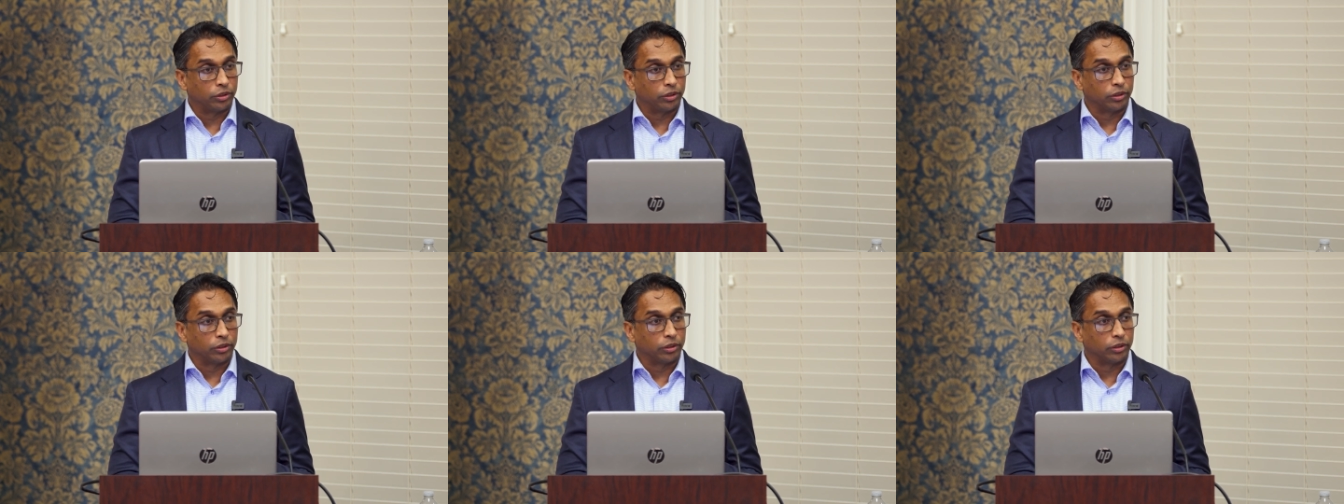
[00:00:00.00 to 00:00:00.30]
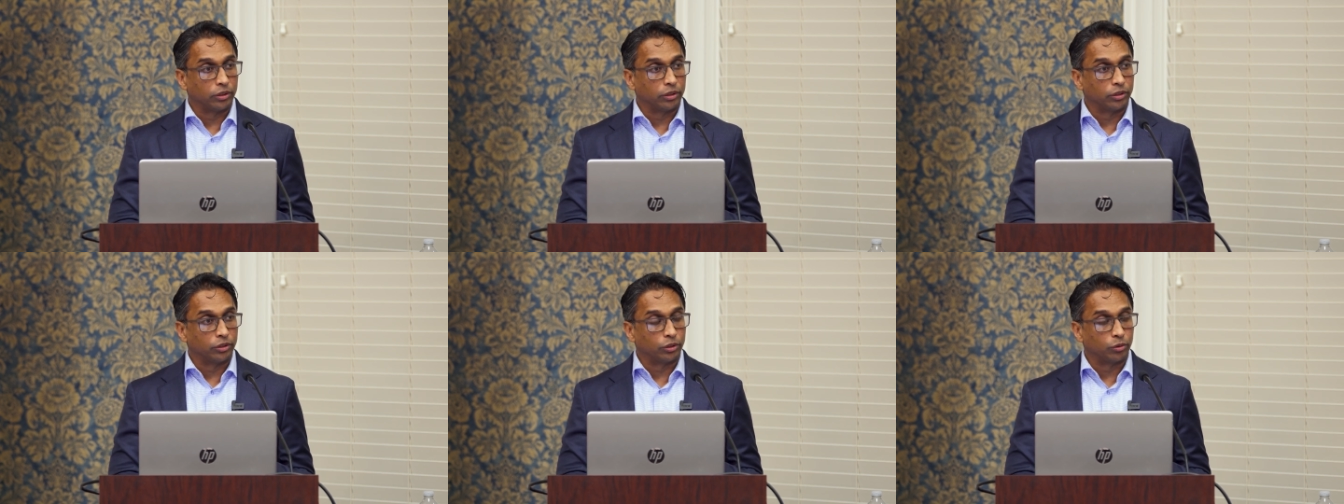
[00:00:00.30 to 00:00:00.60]

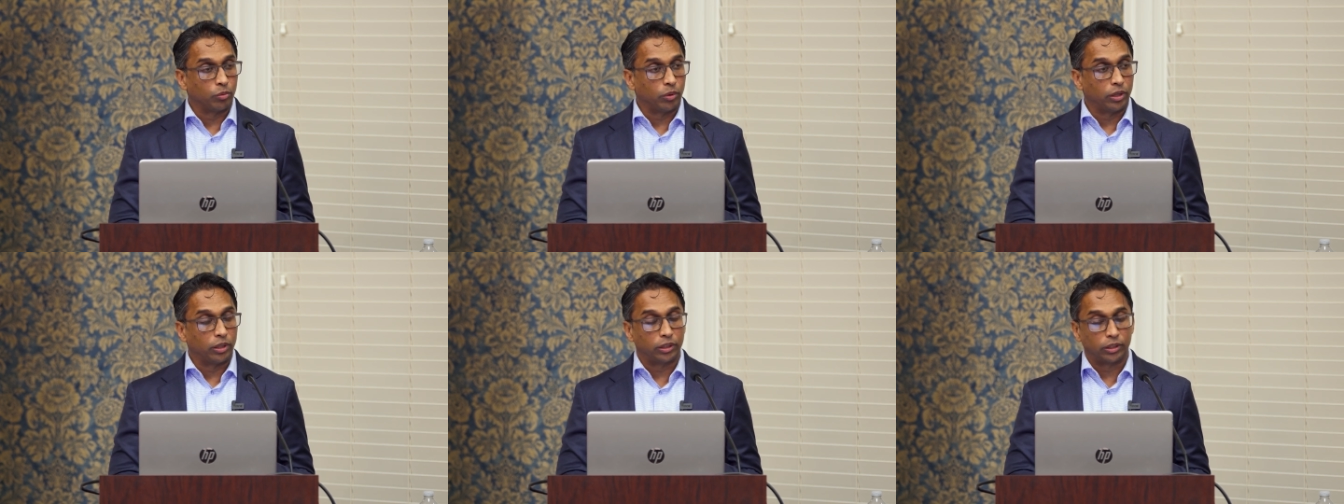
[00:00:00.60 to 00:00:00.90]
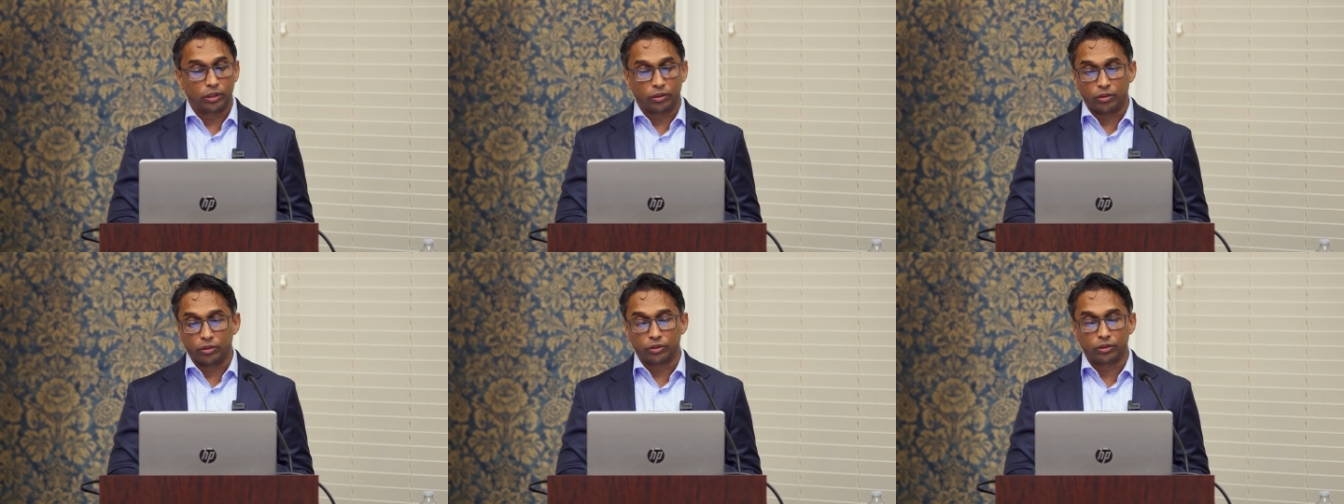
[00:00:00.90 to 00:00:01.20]
the
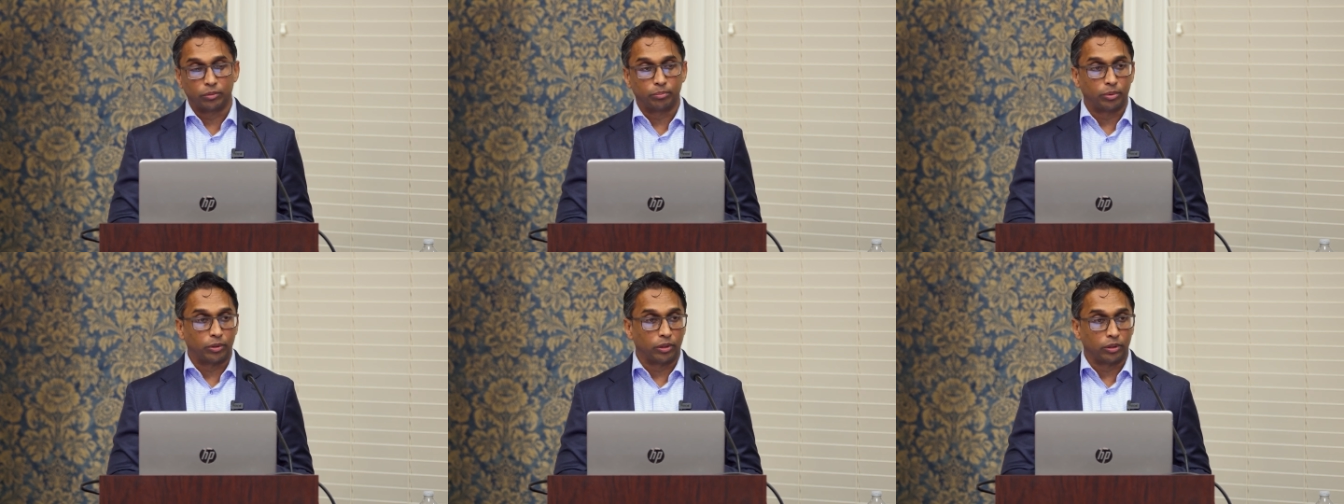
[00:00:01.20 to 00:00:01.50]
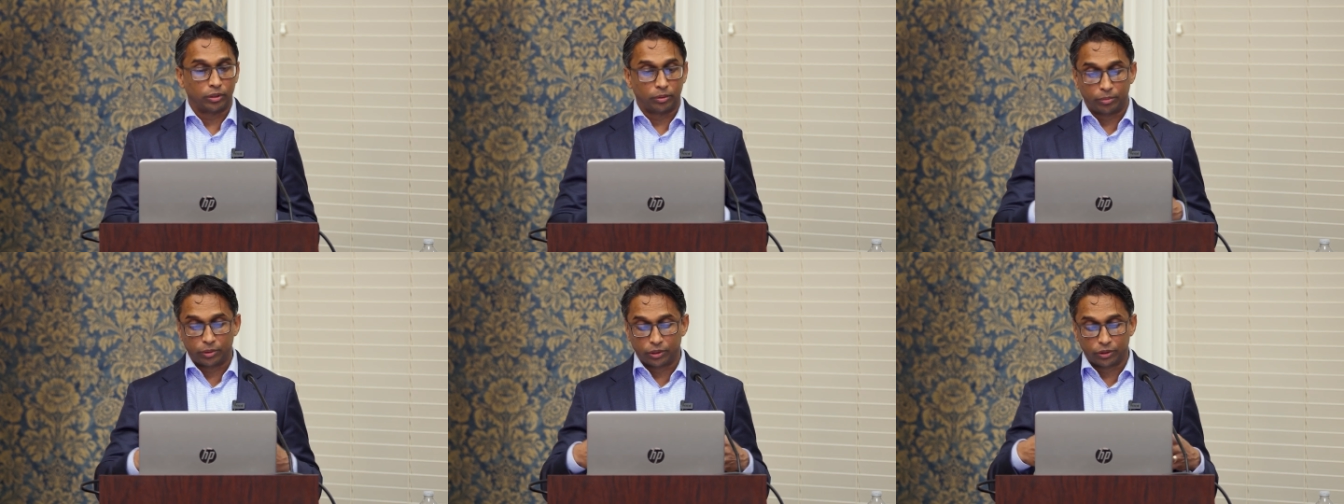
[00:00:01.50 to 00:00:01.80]
swelling, and also
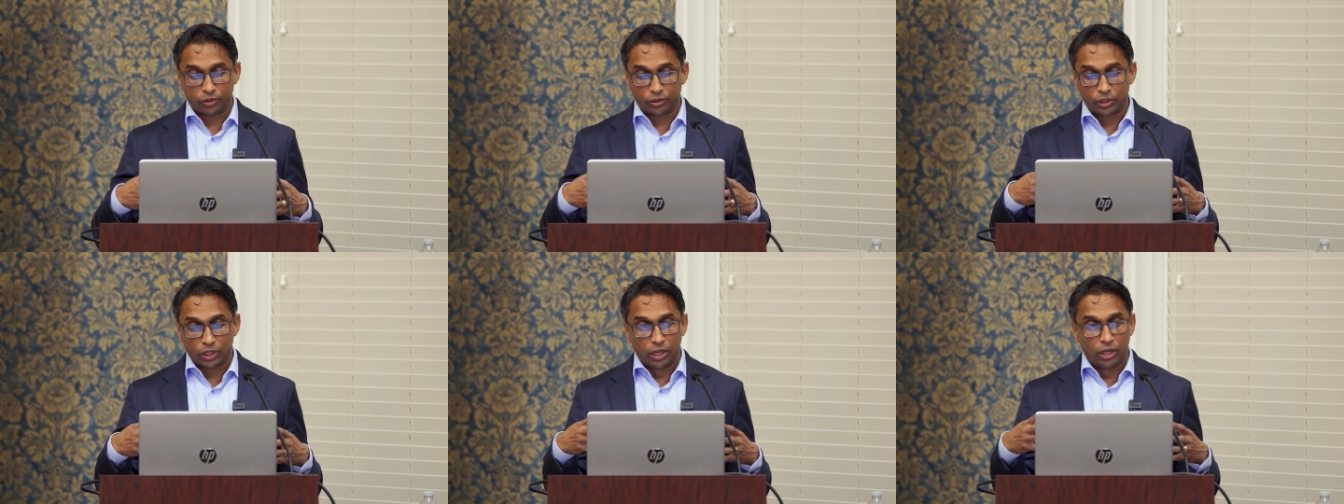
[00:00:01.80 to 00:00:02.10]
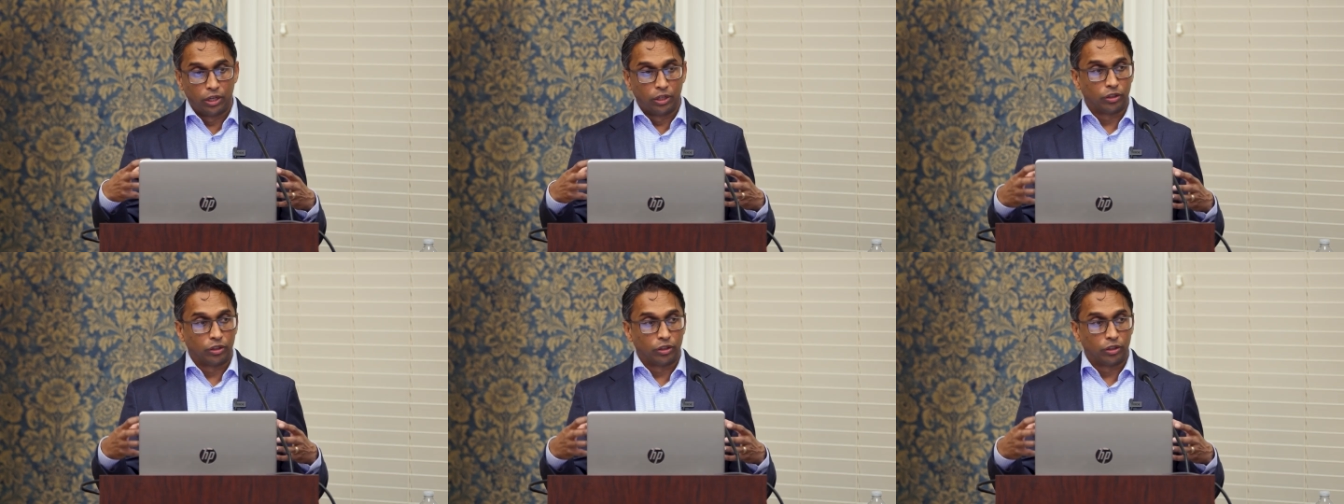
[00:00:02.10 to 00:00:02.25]
partly because